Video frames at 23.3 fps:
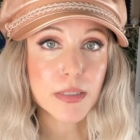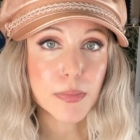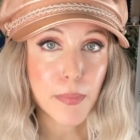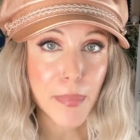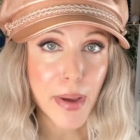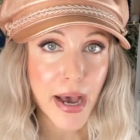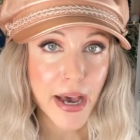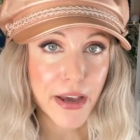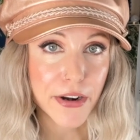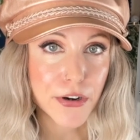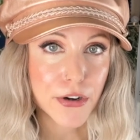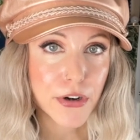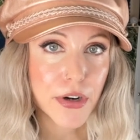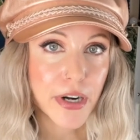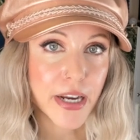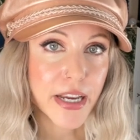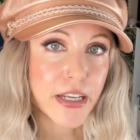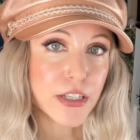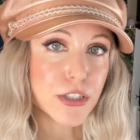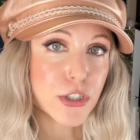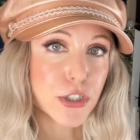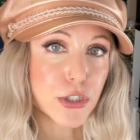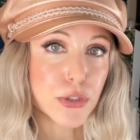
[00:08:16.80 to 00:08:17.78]
matter
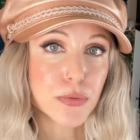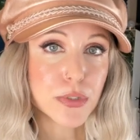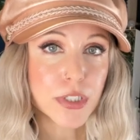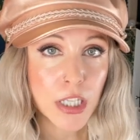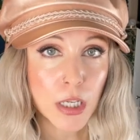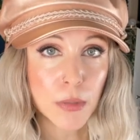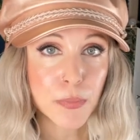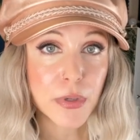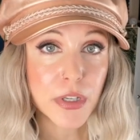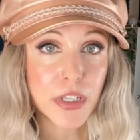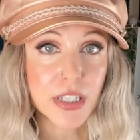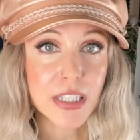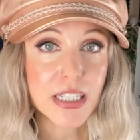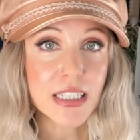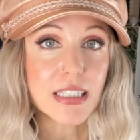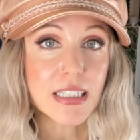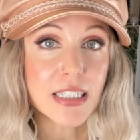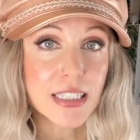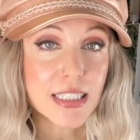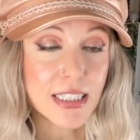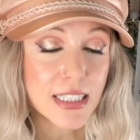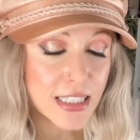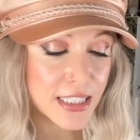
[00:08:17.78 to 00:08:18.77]
and you typically
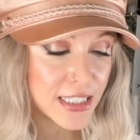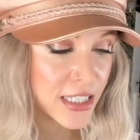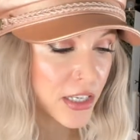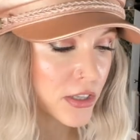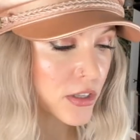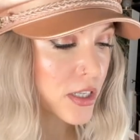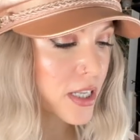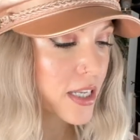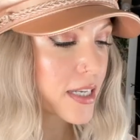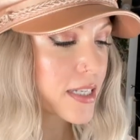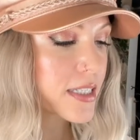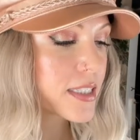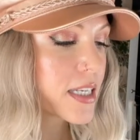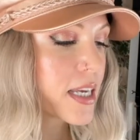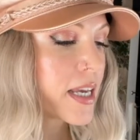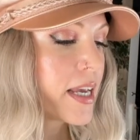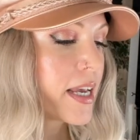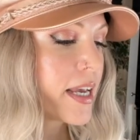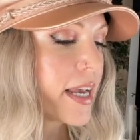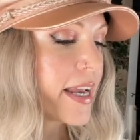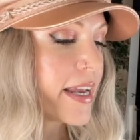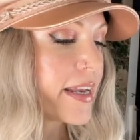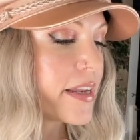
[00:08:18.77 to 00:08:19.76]
distill it,
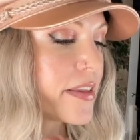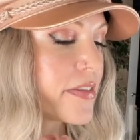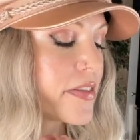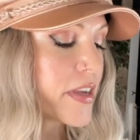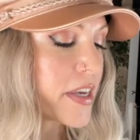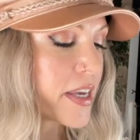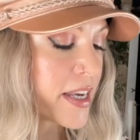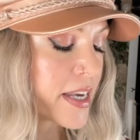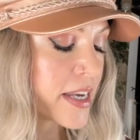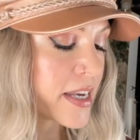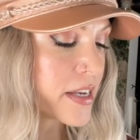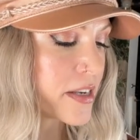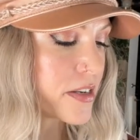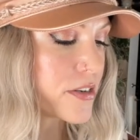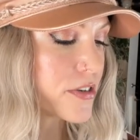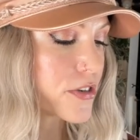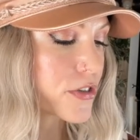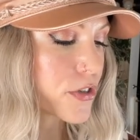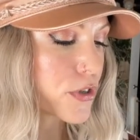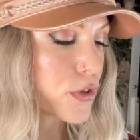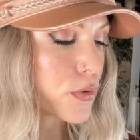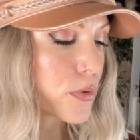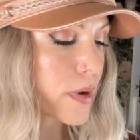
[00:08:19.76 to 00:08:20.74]
and in the end
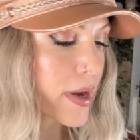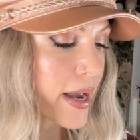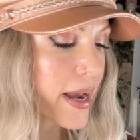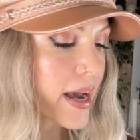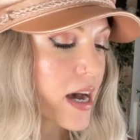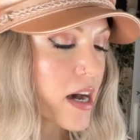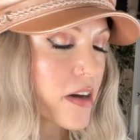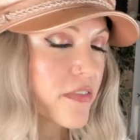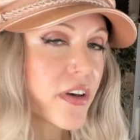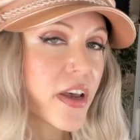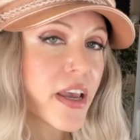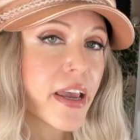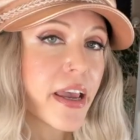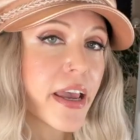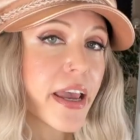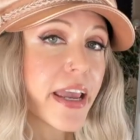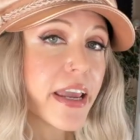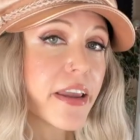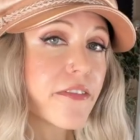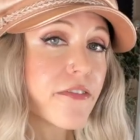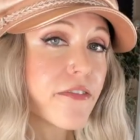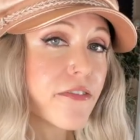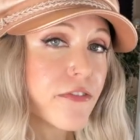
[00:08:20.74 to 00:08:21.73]
you have
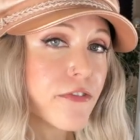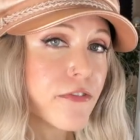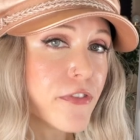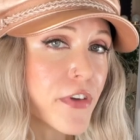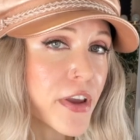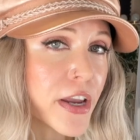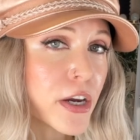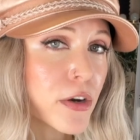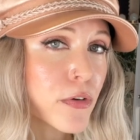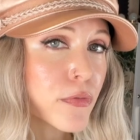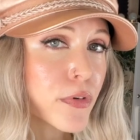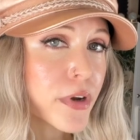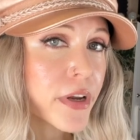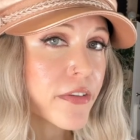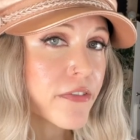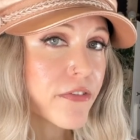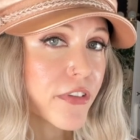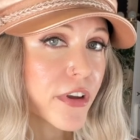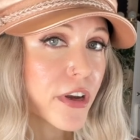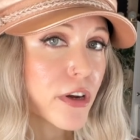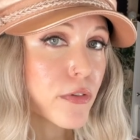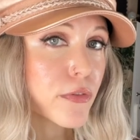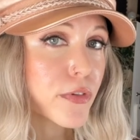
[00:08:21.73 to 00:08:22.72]
a very,
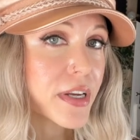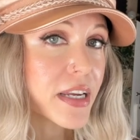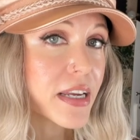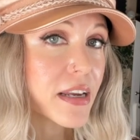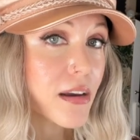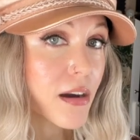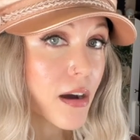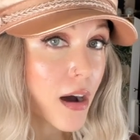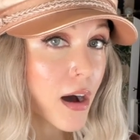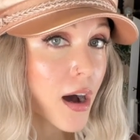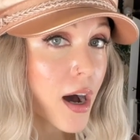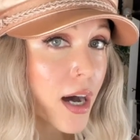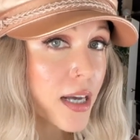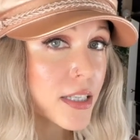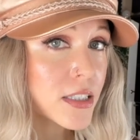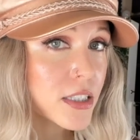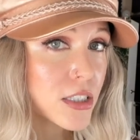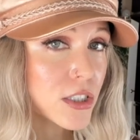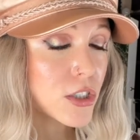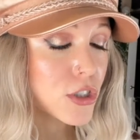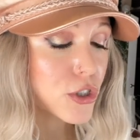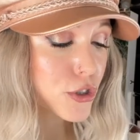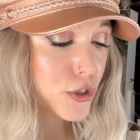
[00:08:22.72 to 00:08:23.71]
very
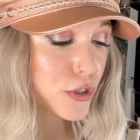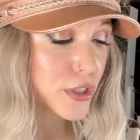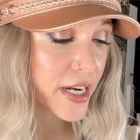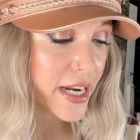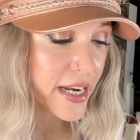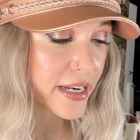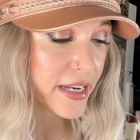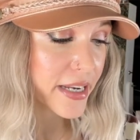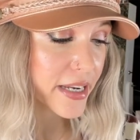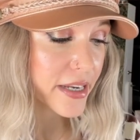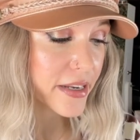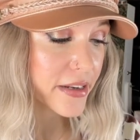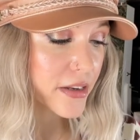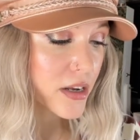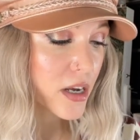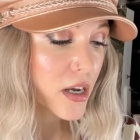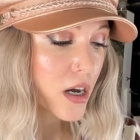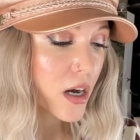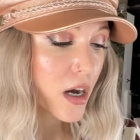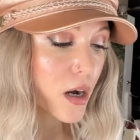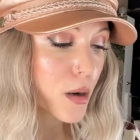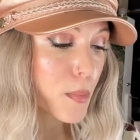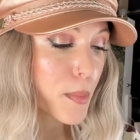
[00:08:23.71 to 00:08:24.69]
concentrated
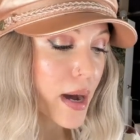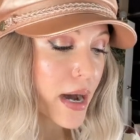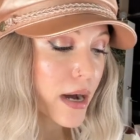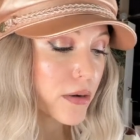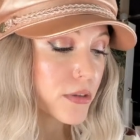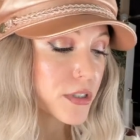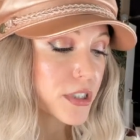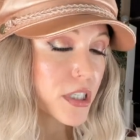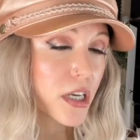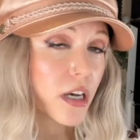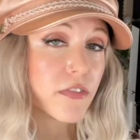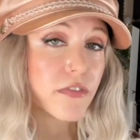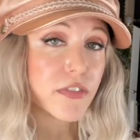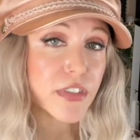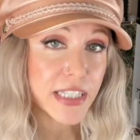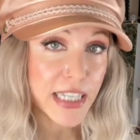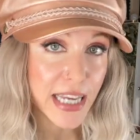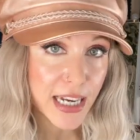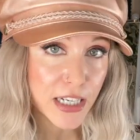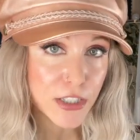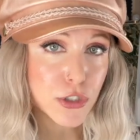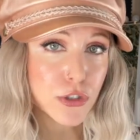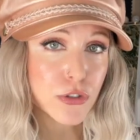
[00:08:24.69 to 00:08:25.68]
amount of
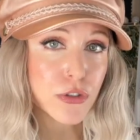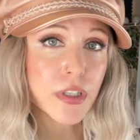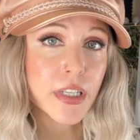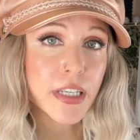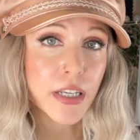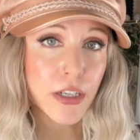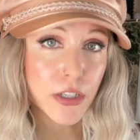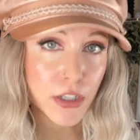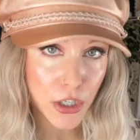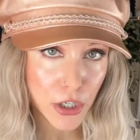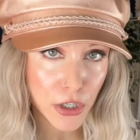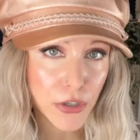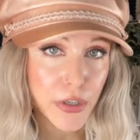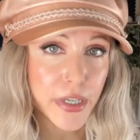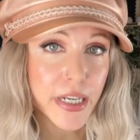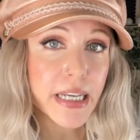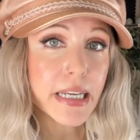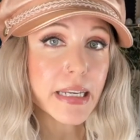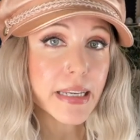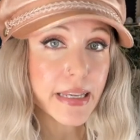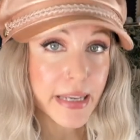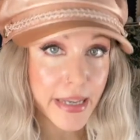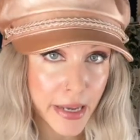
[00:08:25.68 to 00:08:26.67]
naturally
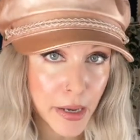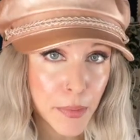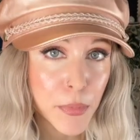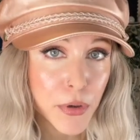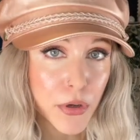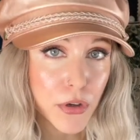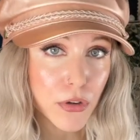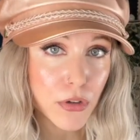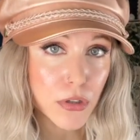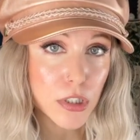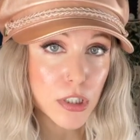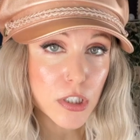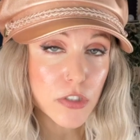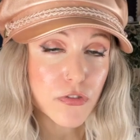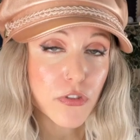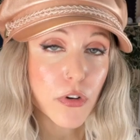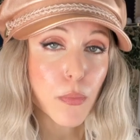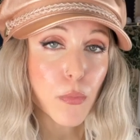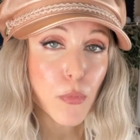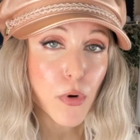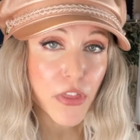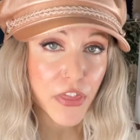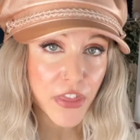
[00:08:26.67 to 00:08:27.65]
occurring chemicals
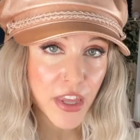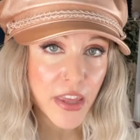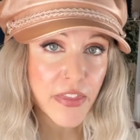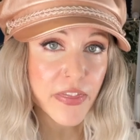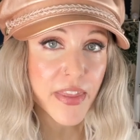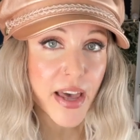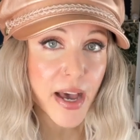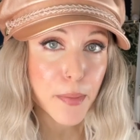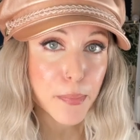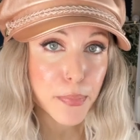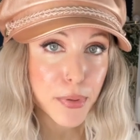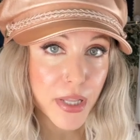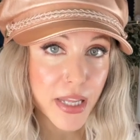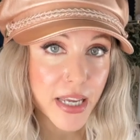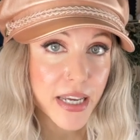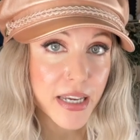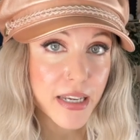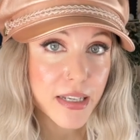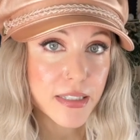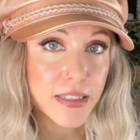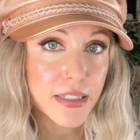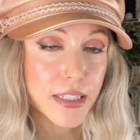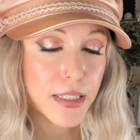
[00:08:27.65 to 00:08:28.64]
from within that
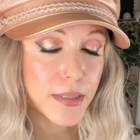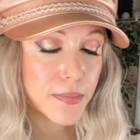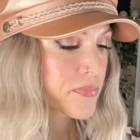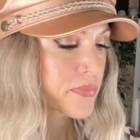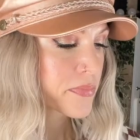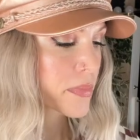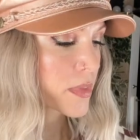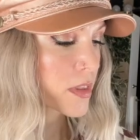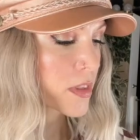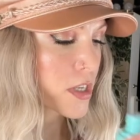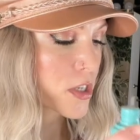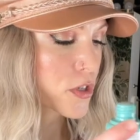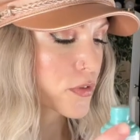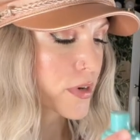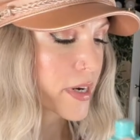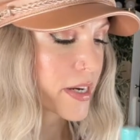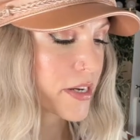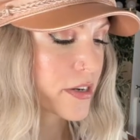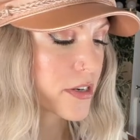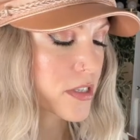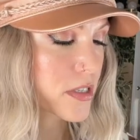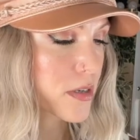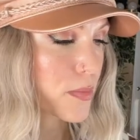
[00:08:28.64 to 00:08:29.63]
plant. This right
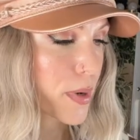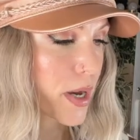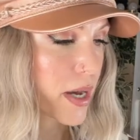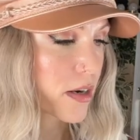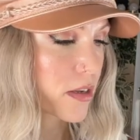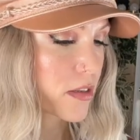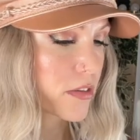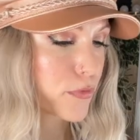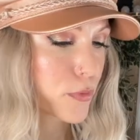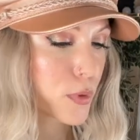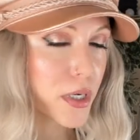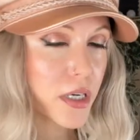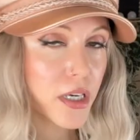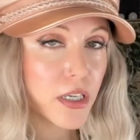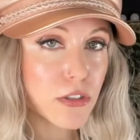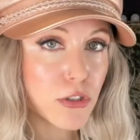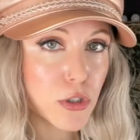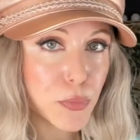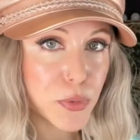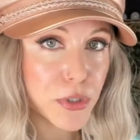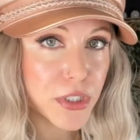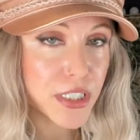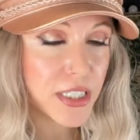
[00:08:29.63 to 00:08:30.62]
here is a bottle of one
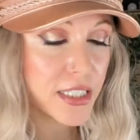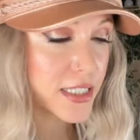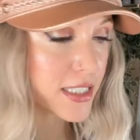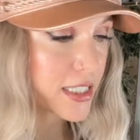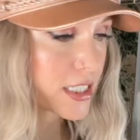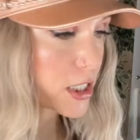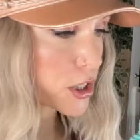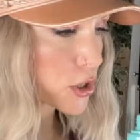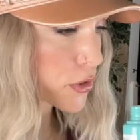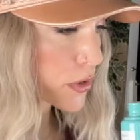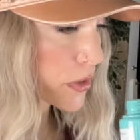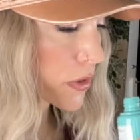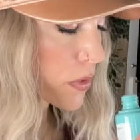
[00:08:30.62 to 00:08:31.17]
hundred percent tea tree